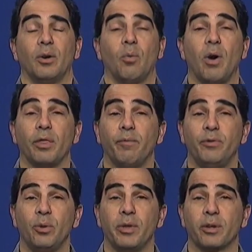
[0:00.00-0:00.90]
While the
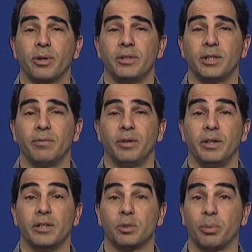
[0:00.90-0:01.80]
view that
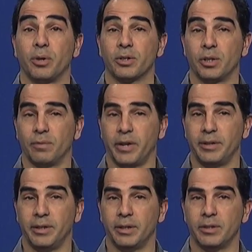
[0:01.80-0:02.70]
creativity is the production of
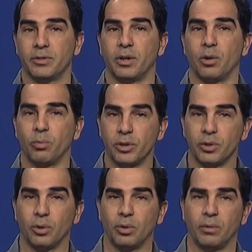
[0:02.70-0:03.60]
ideas that are
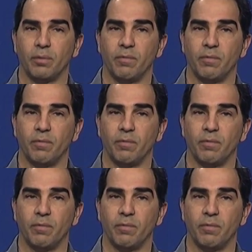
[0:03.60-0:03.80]
original,